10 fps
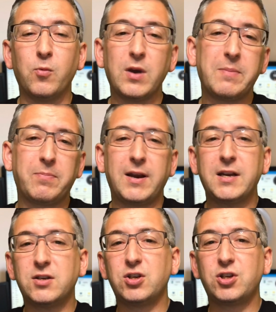we're
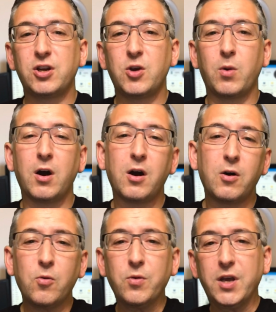planning to show you a
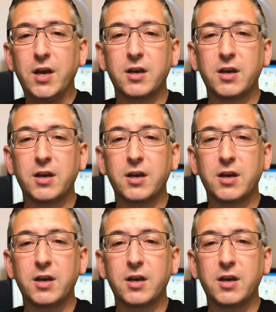whole year